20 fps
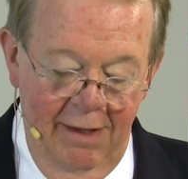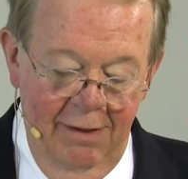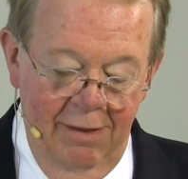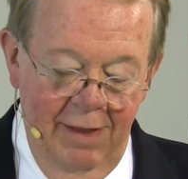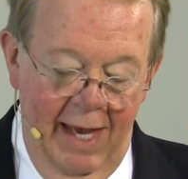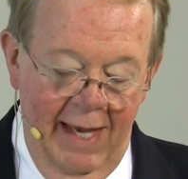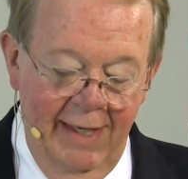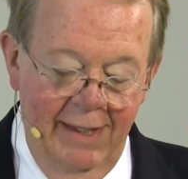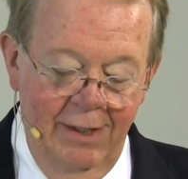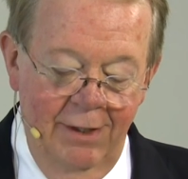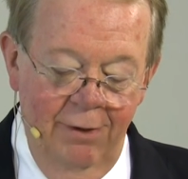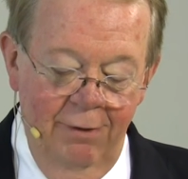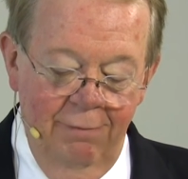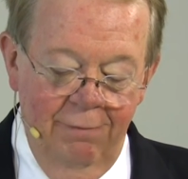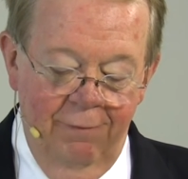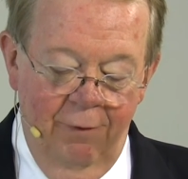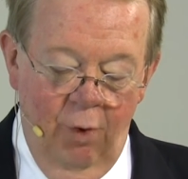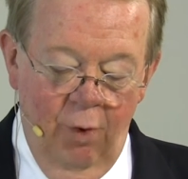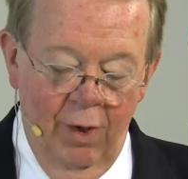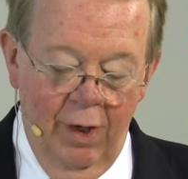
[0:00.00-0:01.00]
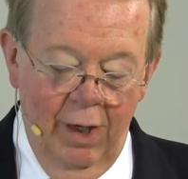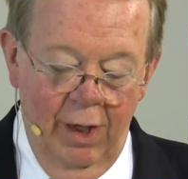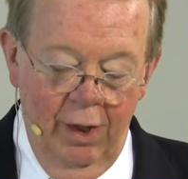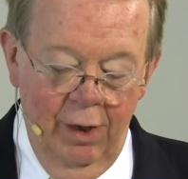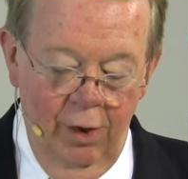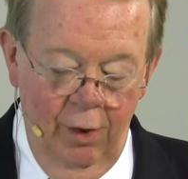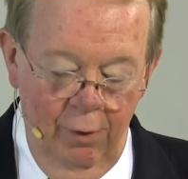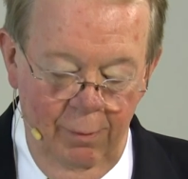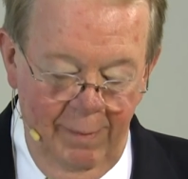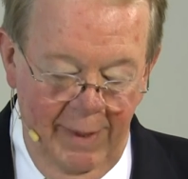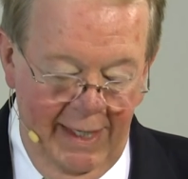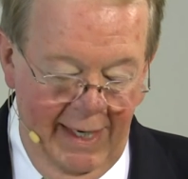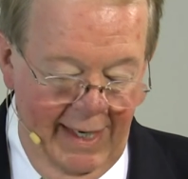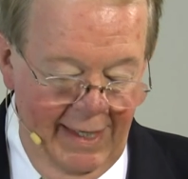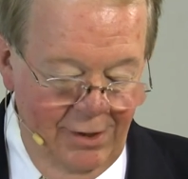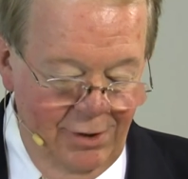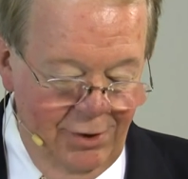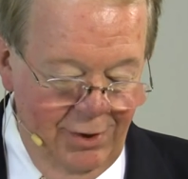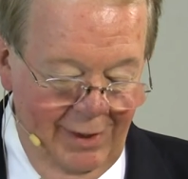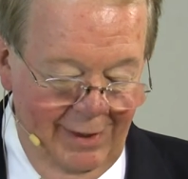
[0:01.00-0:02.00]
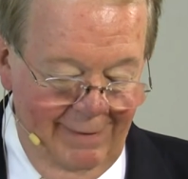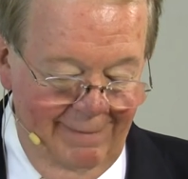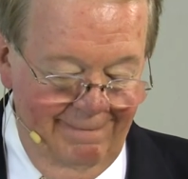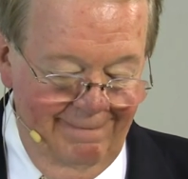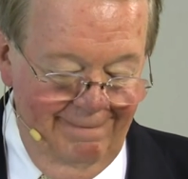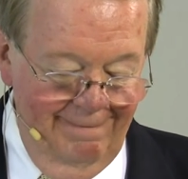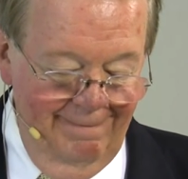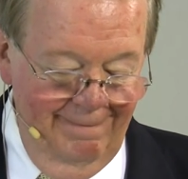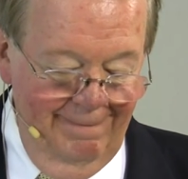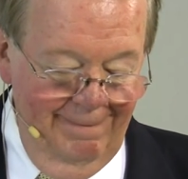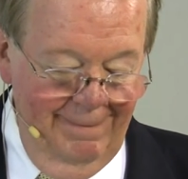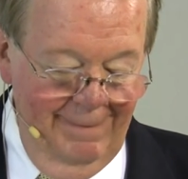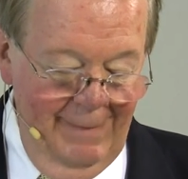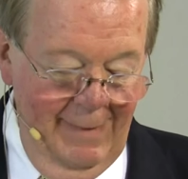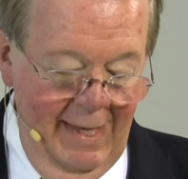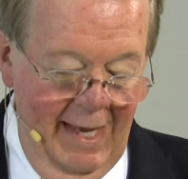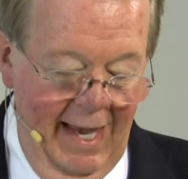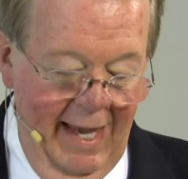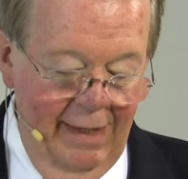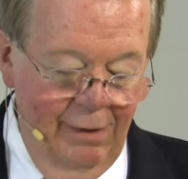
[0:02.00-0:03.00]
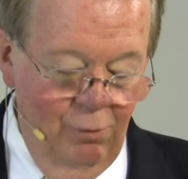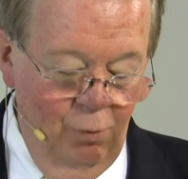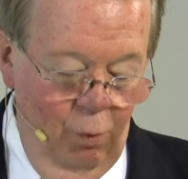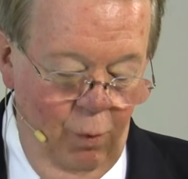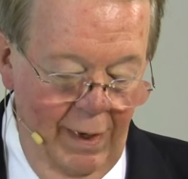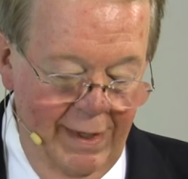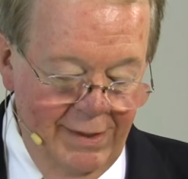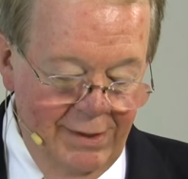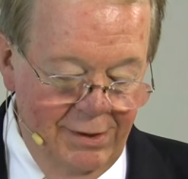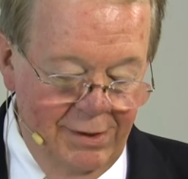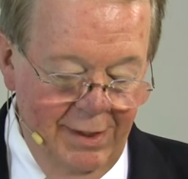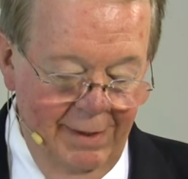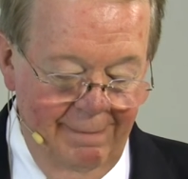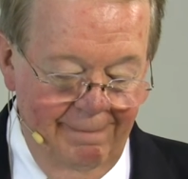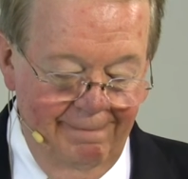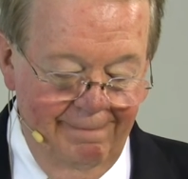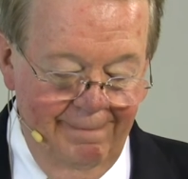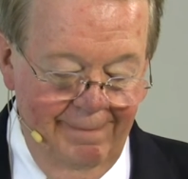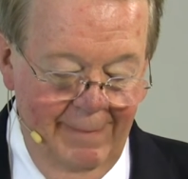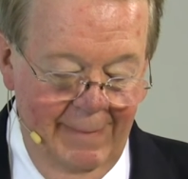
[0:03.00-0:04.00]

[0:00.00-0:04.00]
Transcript: Thank you for illumination and wisdom